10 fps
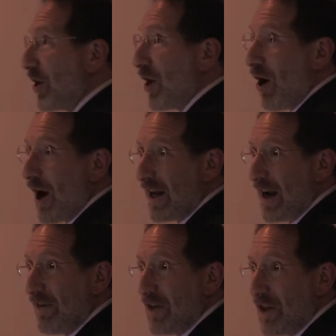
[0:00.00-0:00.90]
are going to
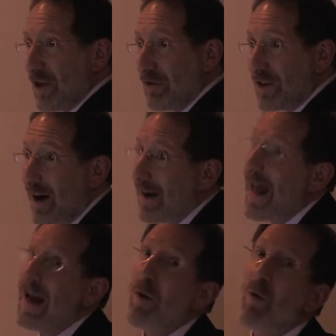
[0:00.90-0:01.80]
audit everything you've done,
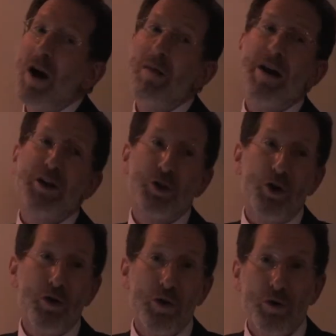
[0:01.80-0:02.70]
and I want to make
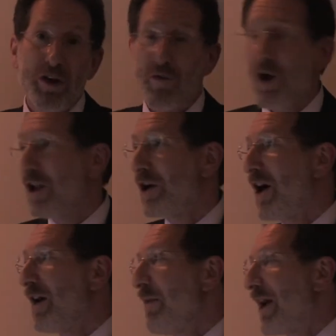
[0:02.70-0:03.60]
sure that you give all the
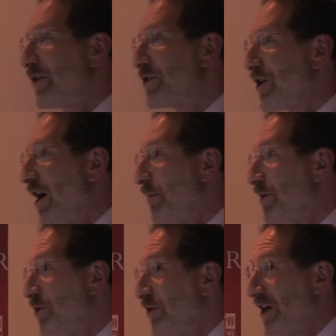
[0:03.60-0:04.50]
automakers the
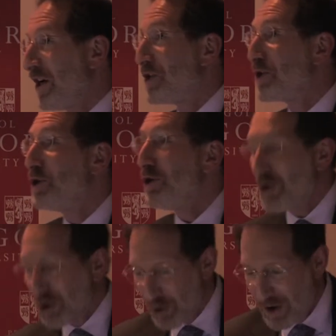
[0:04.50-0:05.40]
opportunity to sue
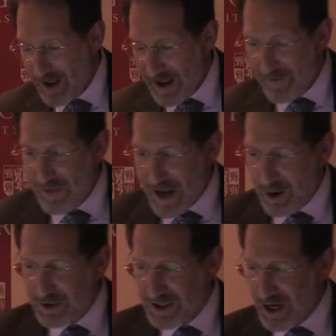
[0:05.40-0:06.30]
you if they
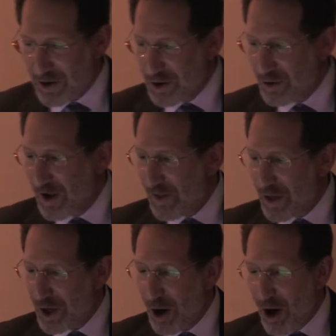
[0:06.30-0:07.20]
don't sell you
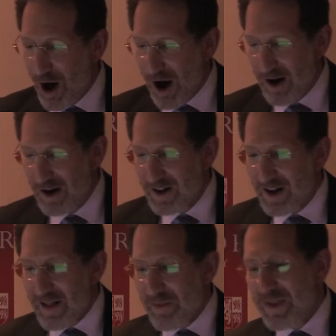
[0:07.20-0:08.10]
the car.
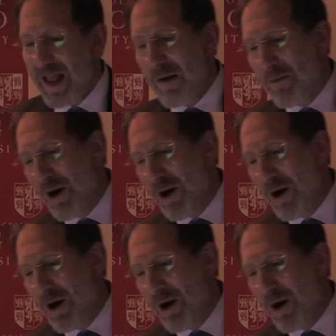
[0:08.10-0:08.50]
Now,